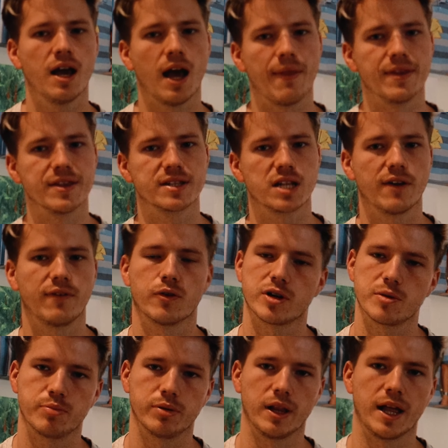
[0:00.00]
and then stuff I
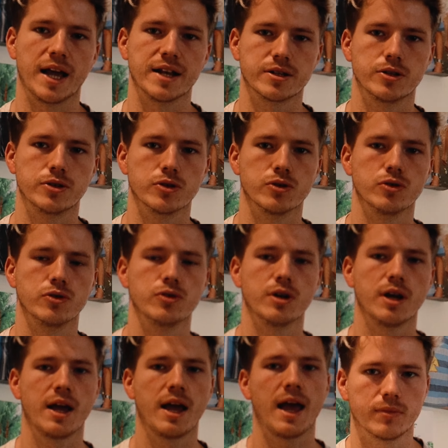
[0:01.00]
already plan to do
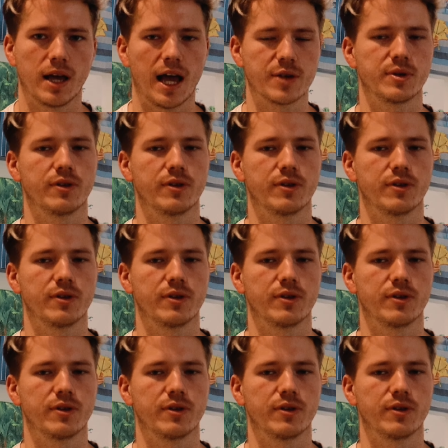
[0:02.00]
as